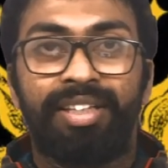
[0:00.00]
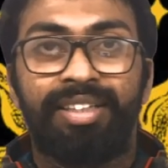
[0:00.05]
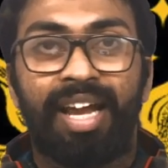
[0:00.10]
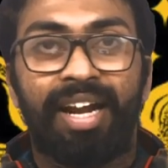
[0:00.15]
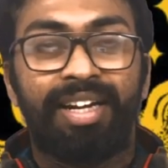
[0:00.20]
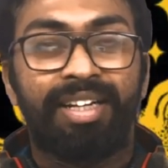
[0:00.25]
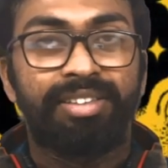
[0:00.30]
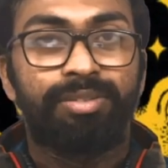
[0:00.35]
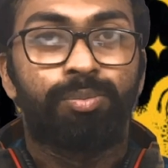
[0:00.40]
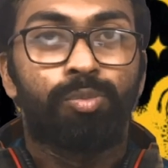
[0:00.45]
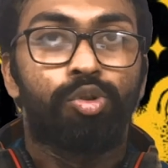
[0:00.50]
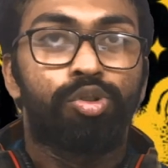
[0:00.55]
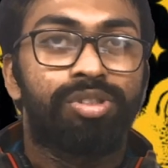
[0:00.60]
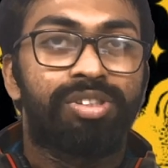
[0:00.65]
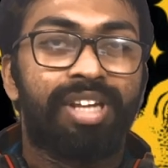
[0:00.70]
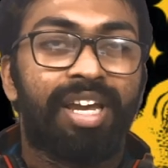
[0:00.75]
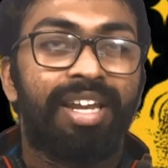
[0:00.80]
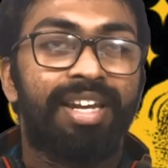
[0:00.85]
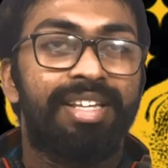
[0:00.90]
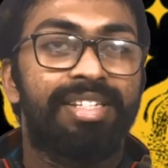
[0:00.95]
That is,
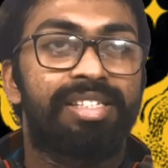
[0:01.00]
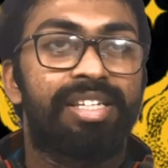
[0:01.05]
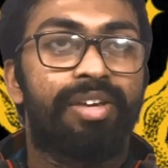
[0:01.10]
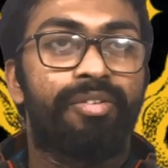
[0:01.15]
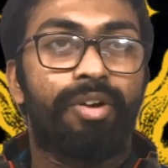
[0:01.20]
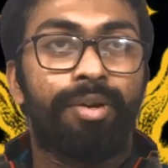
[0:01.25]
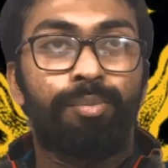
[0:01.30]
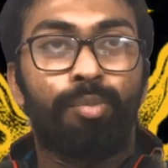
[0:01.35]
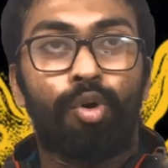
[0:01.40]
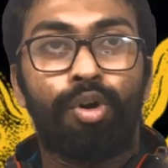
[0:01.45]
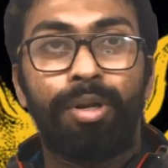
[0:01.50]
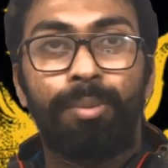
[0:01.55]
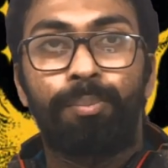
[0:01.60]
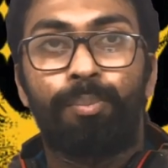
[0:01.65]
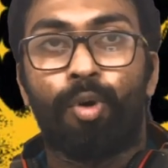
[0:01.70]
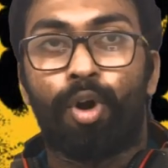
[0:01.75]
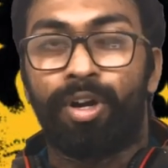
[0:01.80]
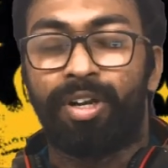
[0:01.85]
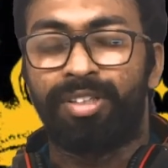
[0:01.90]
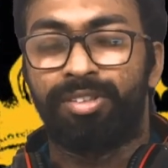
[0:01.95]
moon sign is given more
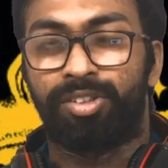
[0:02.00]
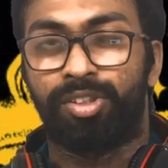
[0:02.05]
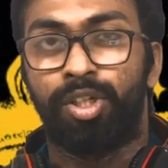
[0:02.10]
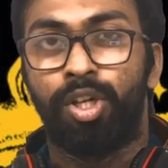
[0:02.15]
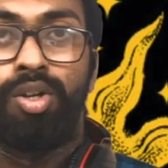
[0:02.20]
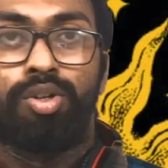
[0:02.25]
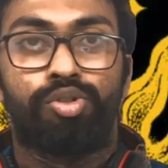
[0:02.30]
importance.